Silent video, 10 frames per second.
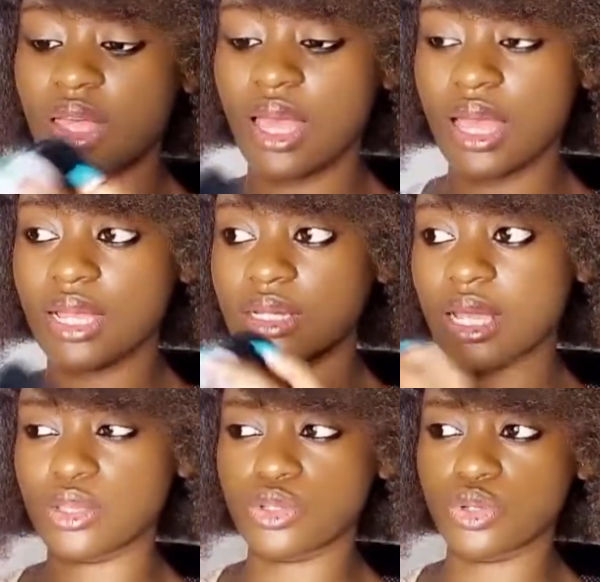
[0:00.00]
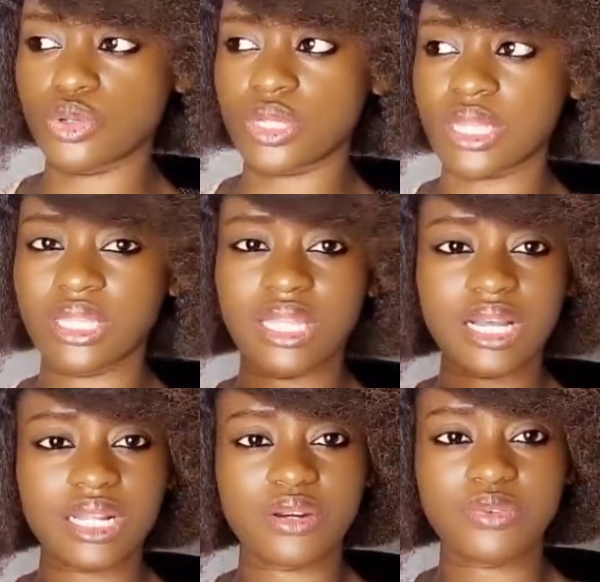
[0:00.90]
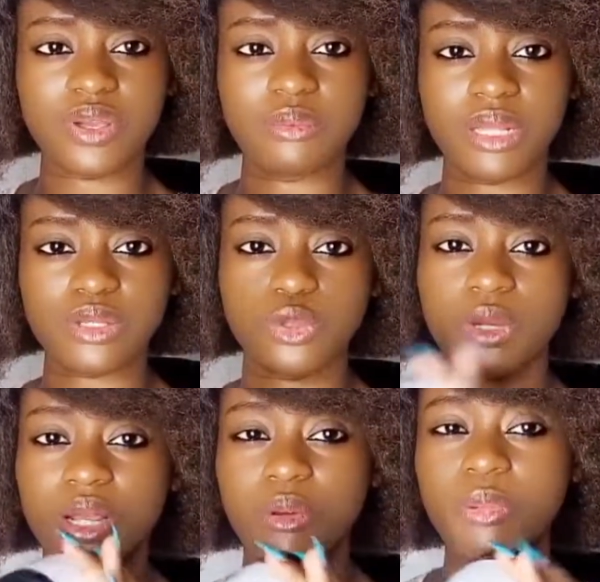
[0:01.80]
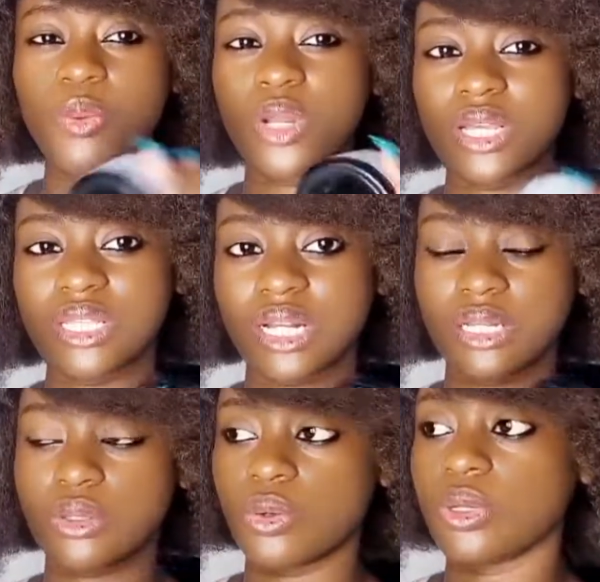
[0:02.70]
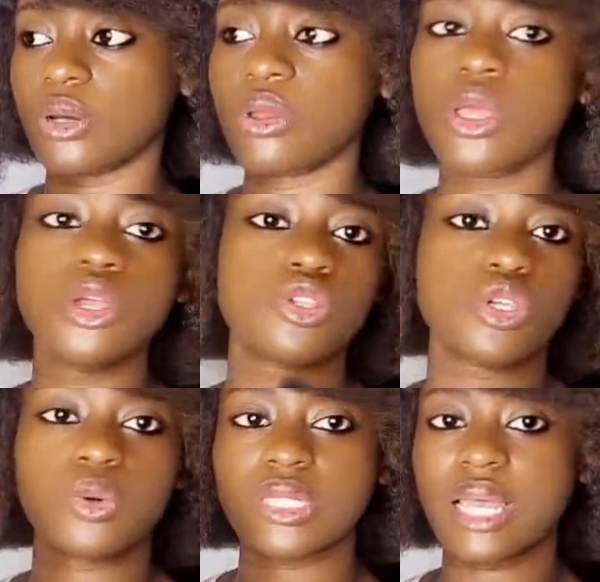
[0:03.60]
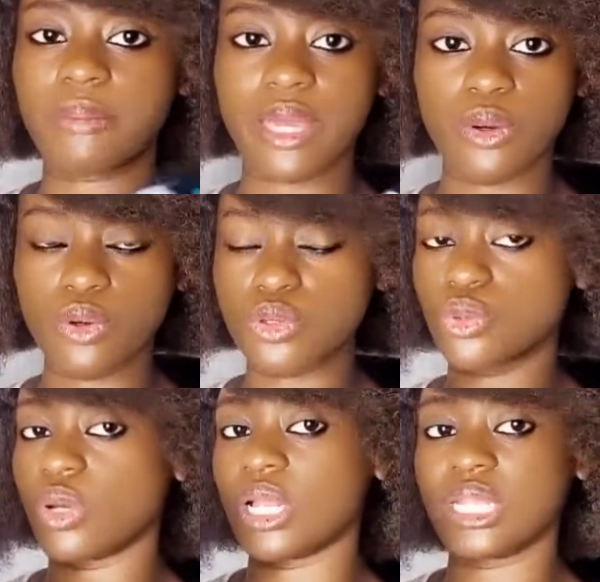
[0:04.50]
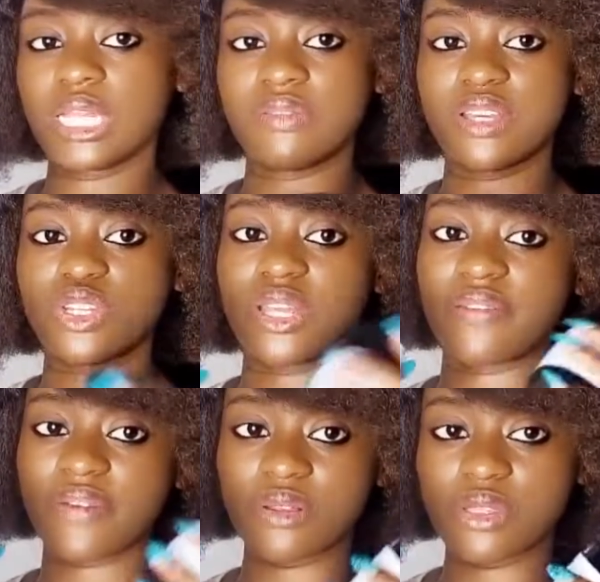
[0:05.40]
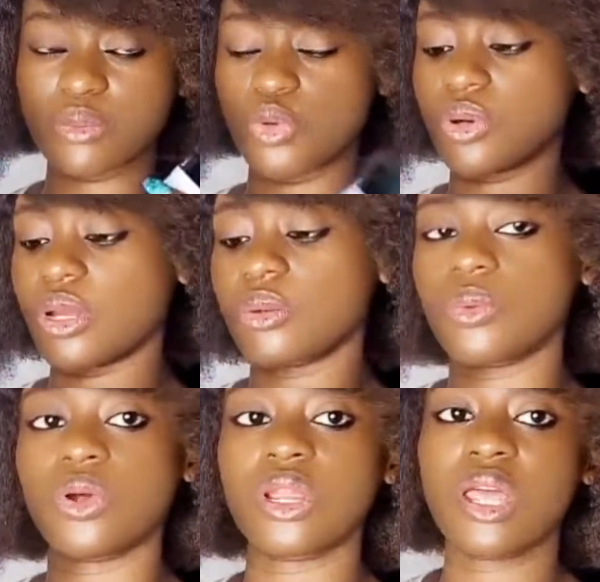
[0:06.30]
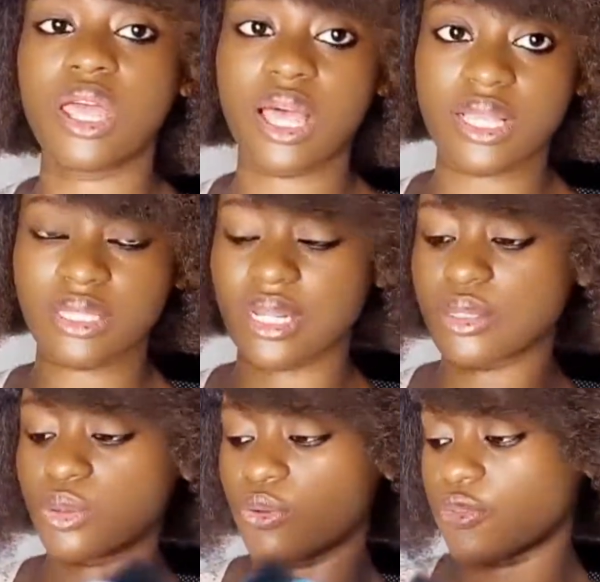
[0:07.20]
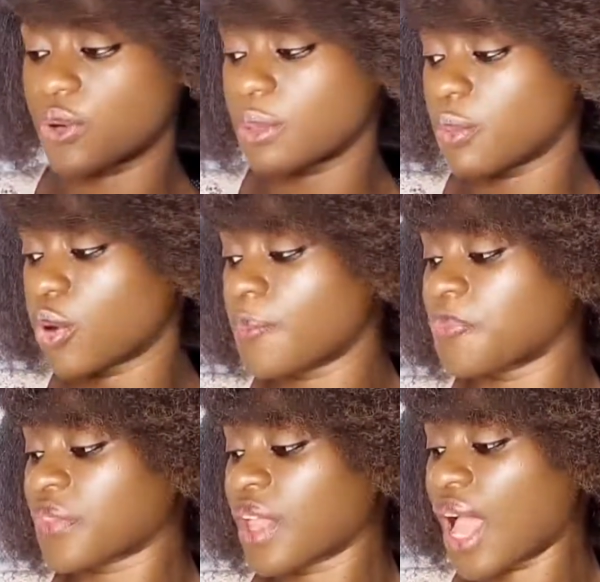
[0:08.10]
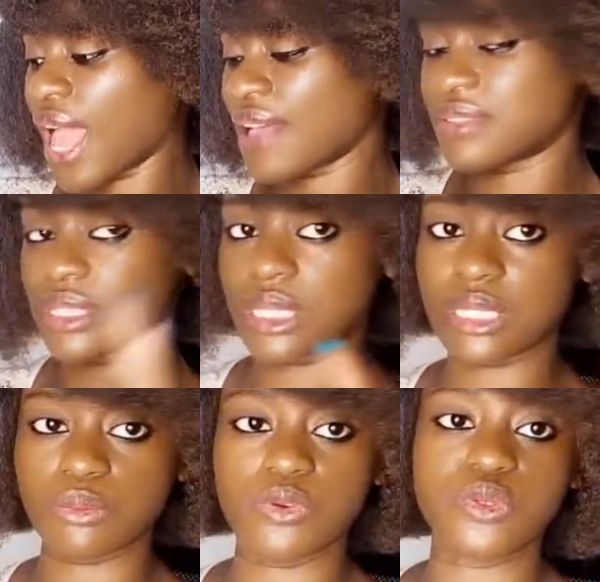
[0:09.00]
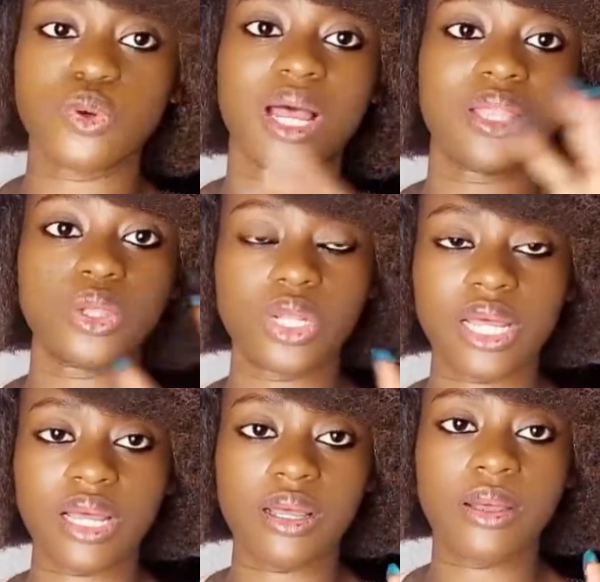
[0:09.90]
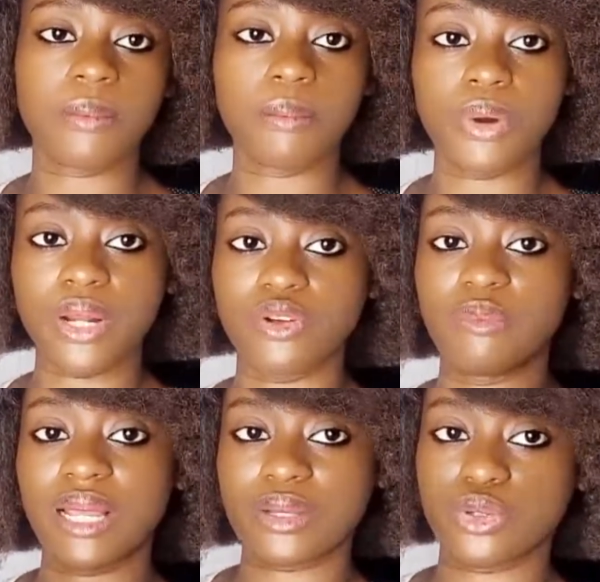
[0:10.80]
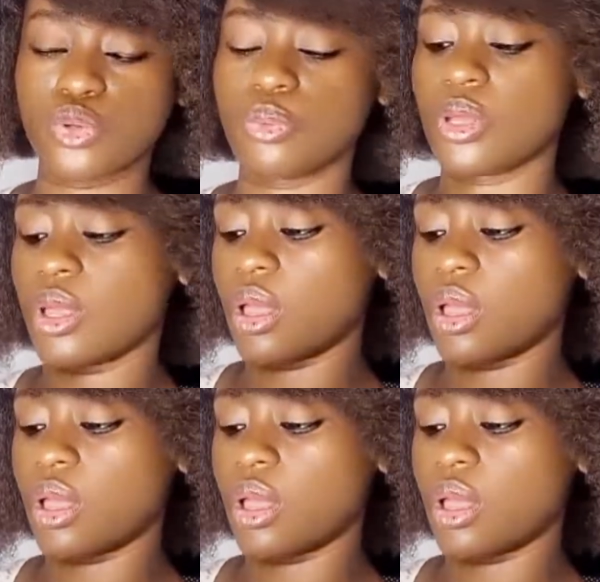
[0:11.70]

And I used to use, I think, that clarifying black soap. I can't remember what exactly it's called now. So it was like my go-to, and then eventually I found this Moroccan one and started to go for it. But I have since moved to another brand of black soap.